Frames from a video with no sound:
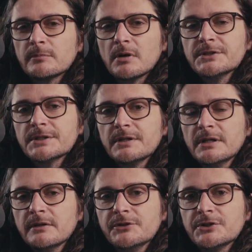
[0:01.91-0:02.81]
project
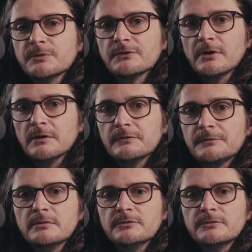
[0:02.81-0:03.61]
in DaVinci Resolve.